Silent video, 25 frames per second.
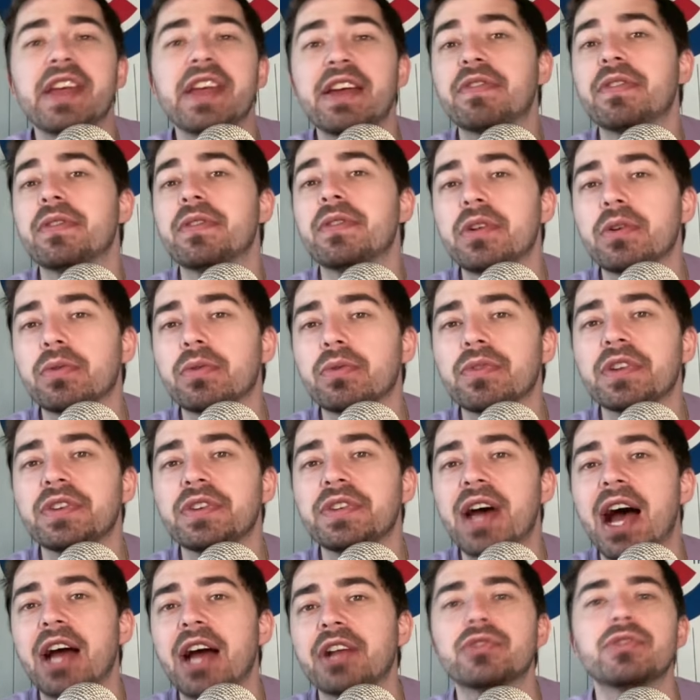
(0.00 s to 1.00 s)
They have, you know, the
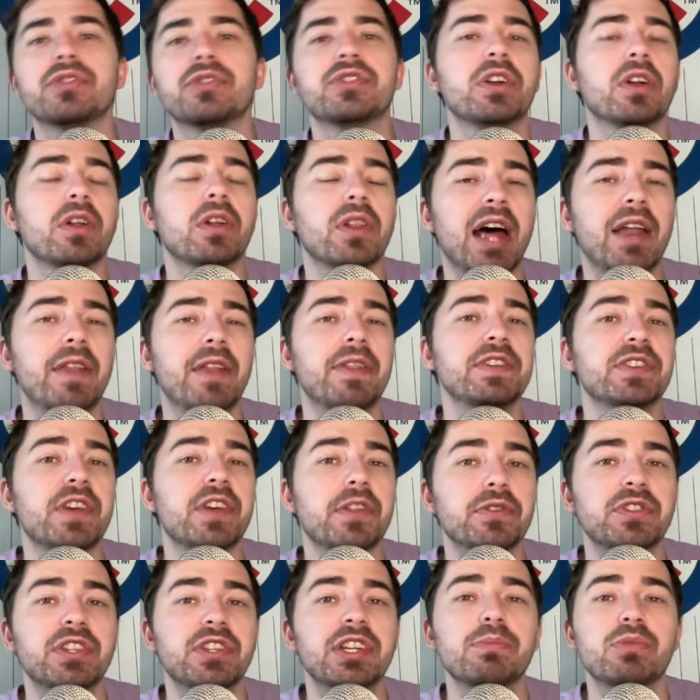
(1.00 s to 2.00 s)
Dodgers and a lot of these
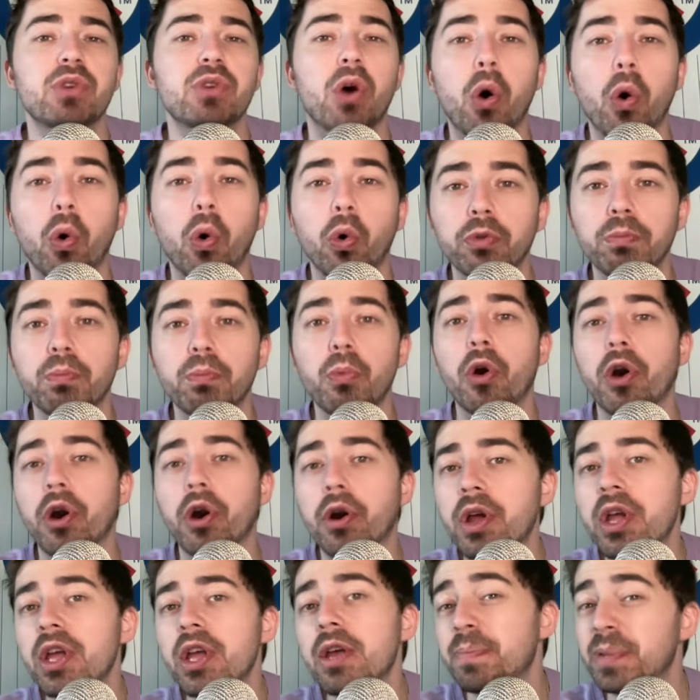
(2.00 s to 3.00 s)
other teams hold
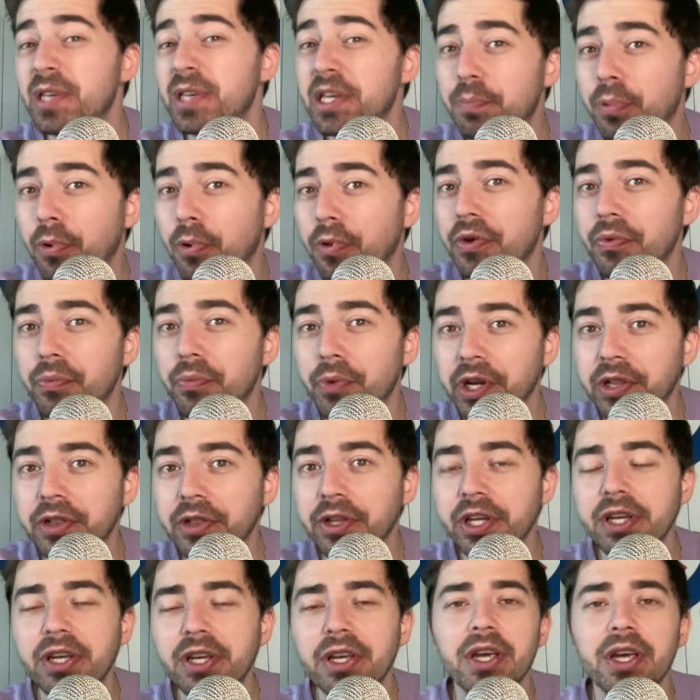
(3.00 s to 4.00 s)
more people than
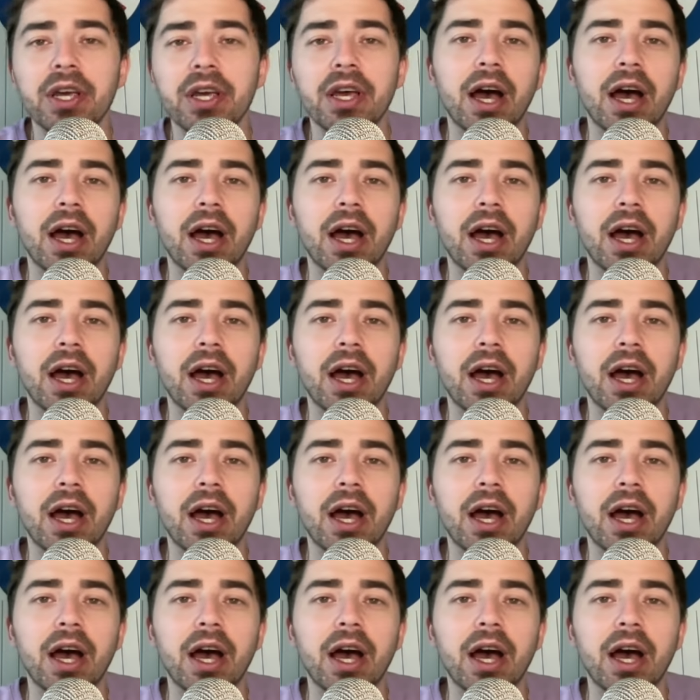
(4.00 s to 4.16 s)
Wrigley.